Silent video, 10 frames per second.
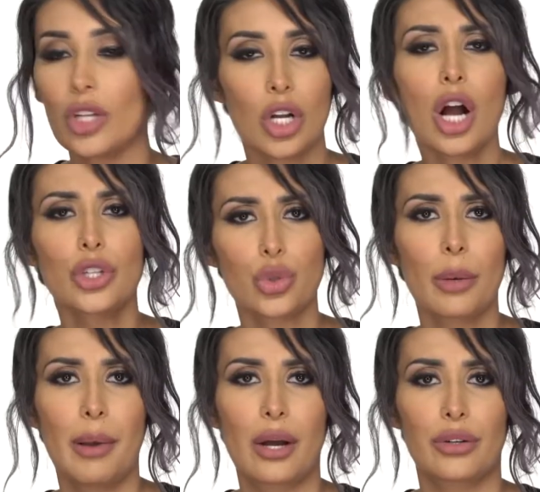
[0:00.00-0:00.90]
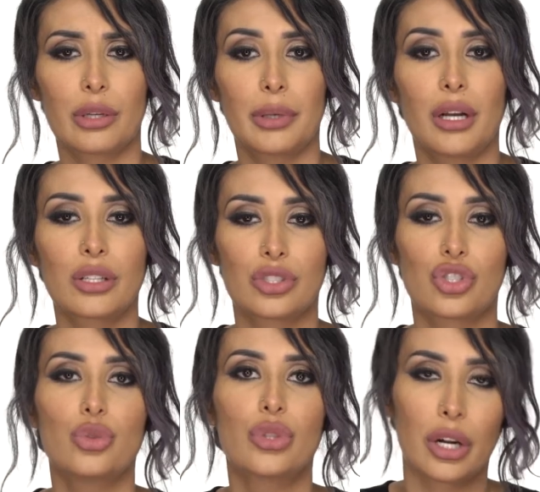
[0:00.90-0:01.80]
contour powder, but not
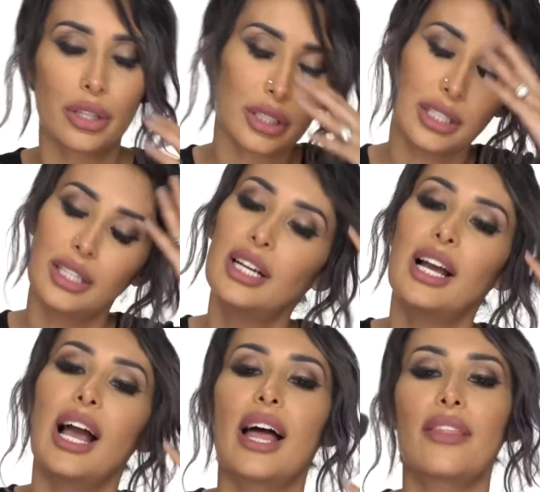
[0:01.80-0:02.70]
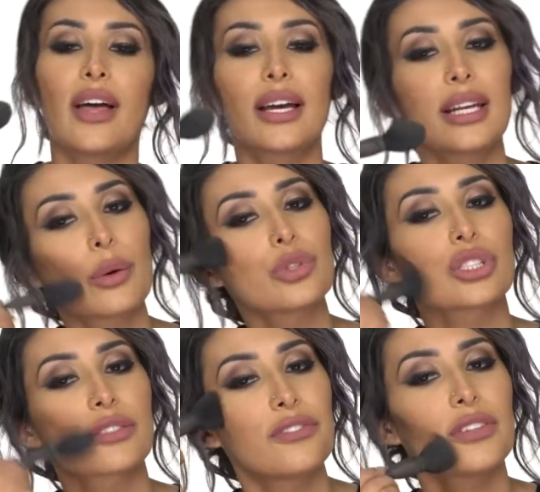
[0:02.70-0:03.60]
too dark. And then I would
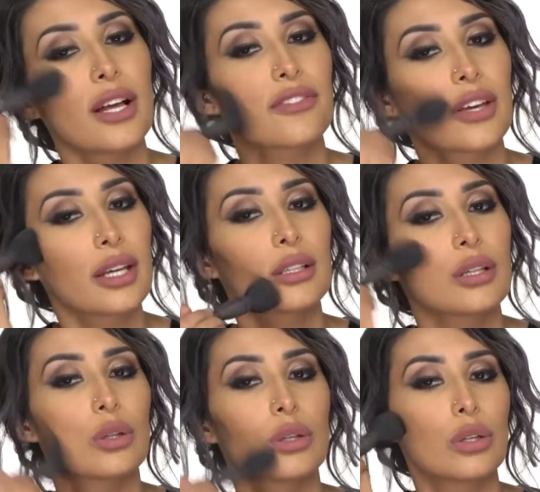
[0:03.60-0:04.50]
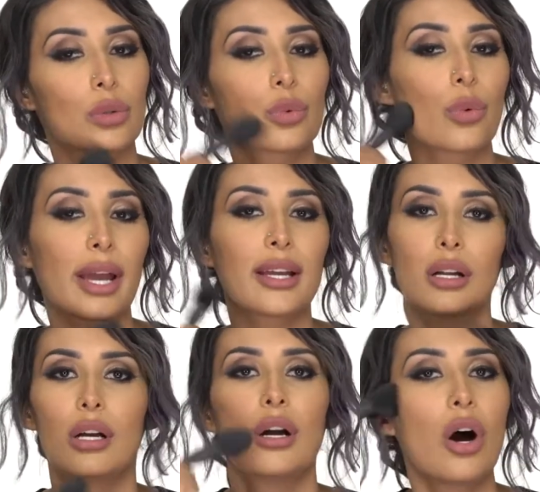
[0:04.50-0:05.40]
just fluff it right
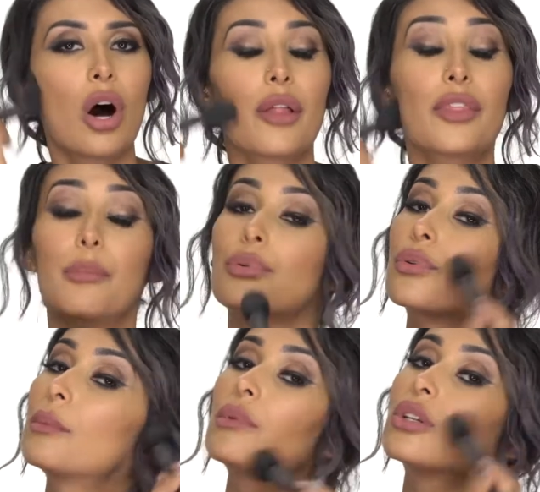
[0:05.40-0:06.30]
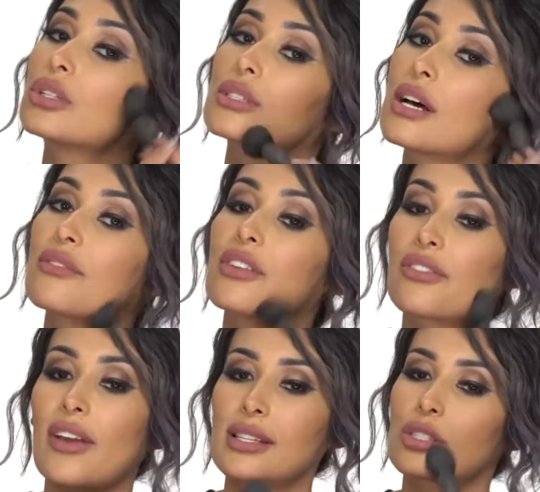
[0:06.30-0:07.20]
on the perimeters of the
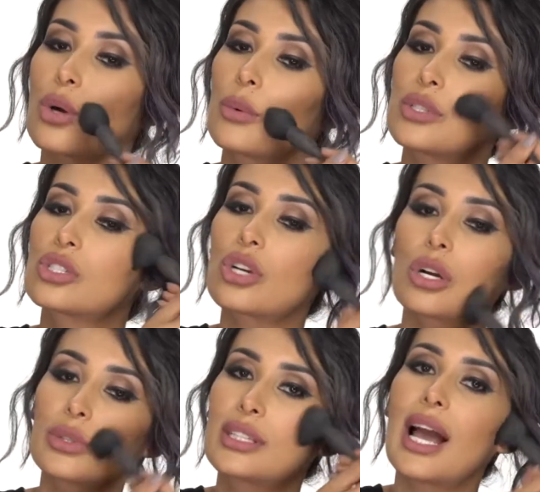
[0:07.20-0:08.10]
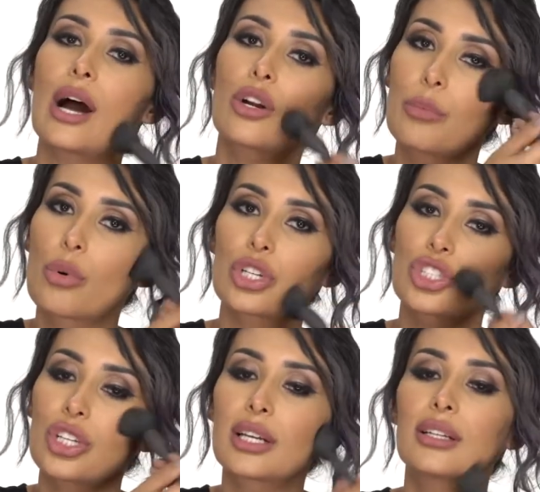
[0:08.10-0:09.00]
face. So I would start with the outer
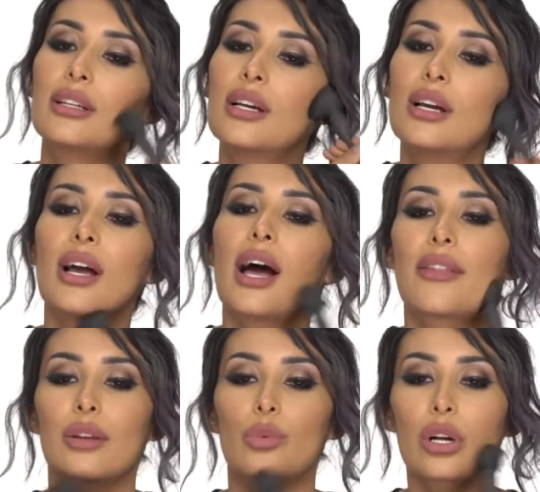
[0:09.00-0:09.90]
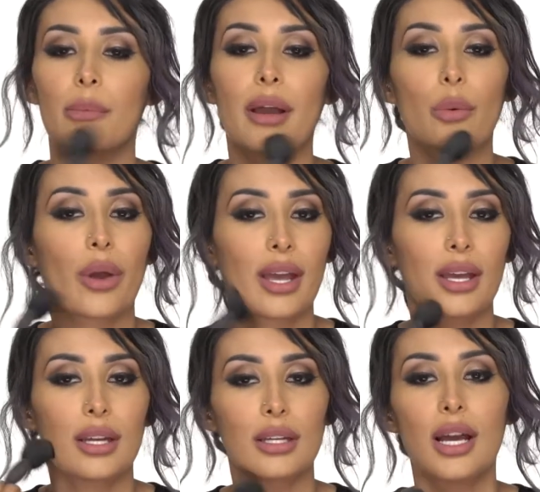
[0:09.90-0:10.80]
portion and then work my way
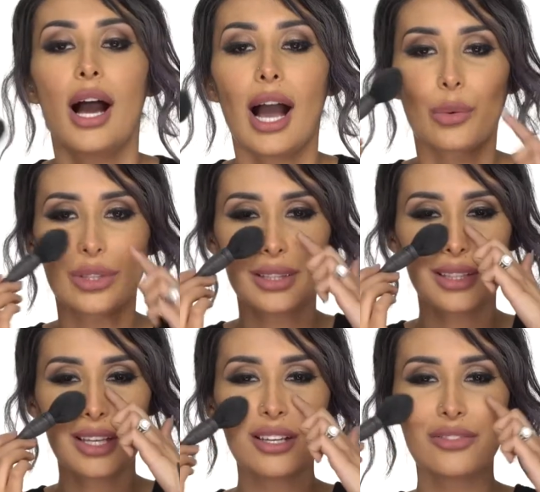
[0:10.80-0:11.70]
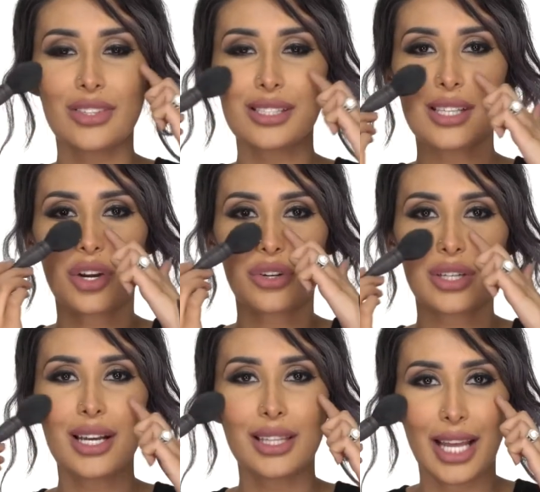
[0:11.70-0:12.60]
in. I would leave this
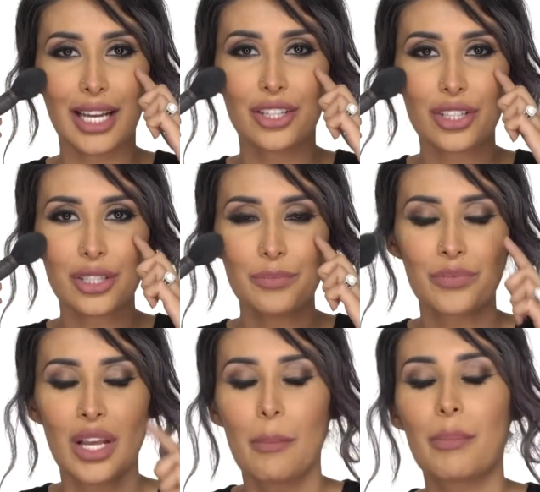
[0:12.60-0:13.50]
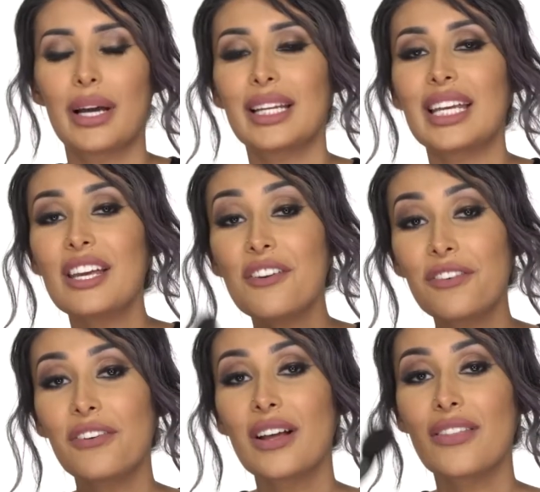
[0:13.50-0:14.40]
area lighter, but if
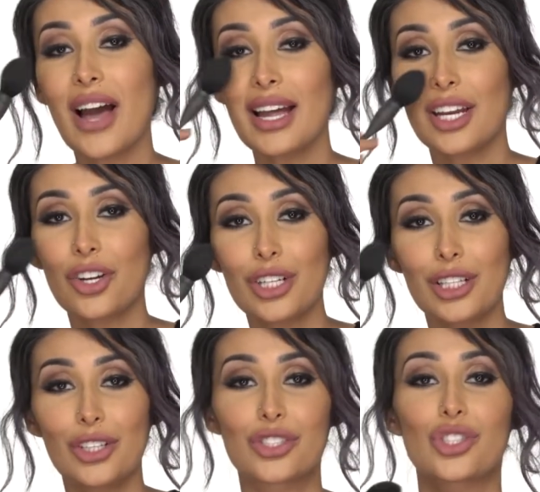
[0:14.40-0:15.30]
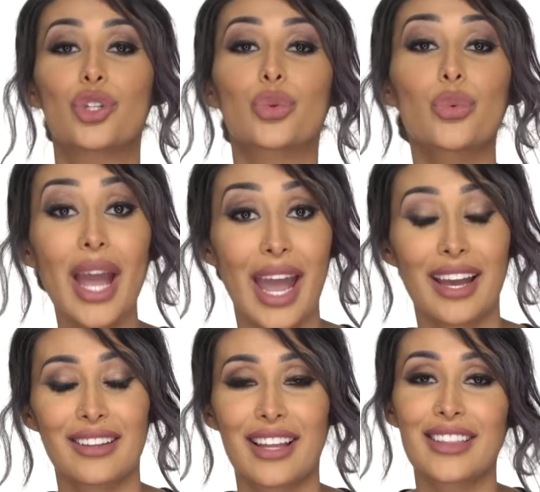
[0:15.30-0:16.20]
that area looks
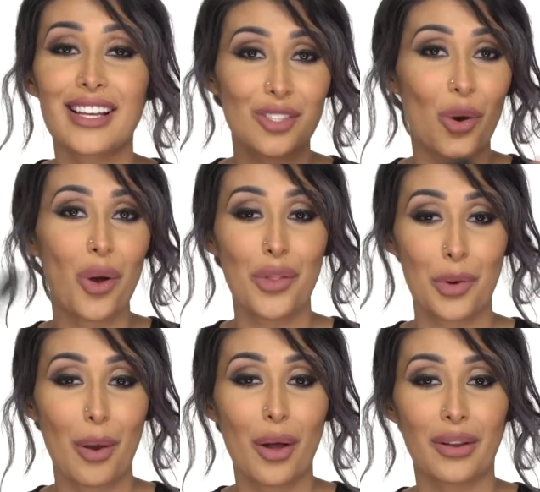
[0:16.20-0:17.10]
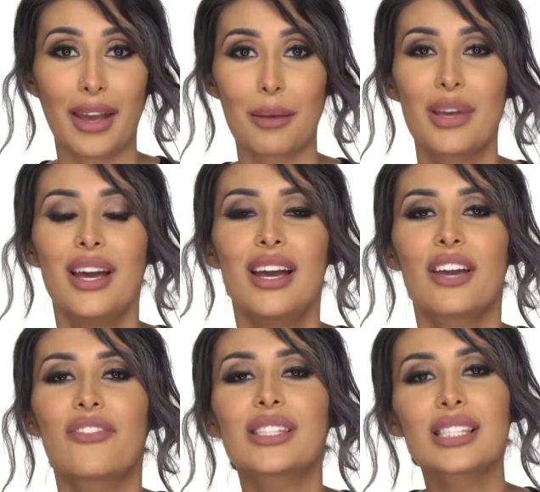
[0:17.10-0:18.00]
gray, like that's a whole other ball game.
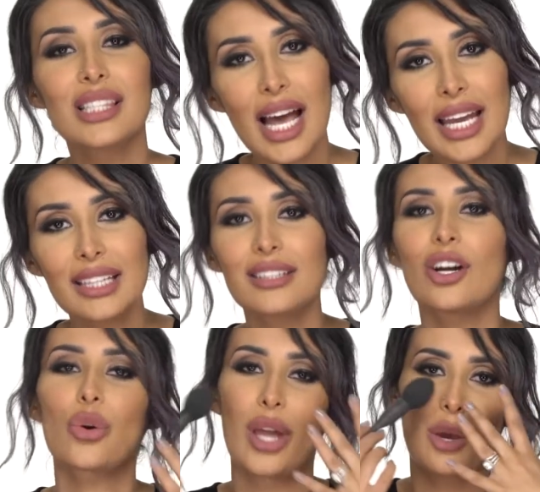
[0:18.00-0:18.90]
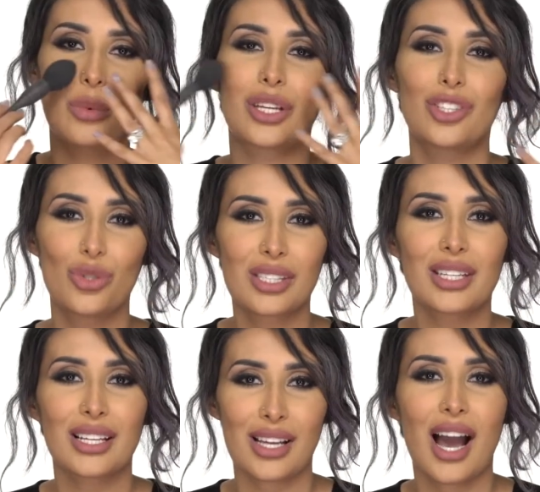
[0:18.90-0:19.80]
If it's light, okay, we can use it
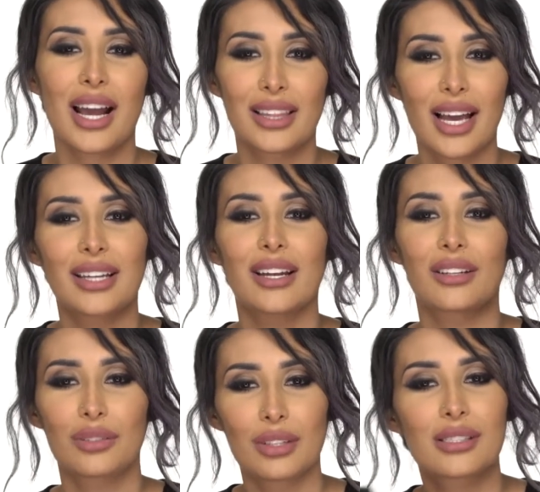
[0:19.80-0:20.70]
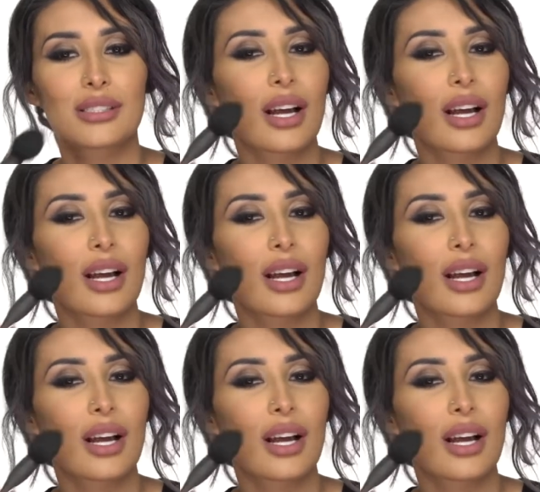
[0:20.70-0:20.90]
as a highlight and it's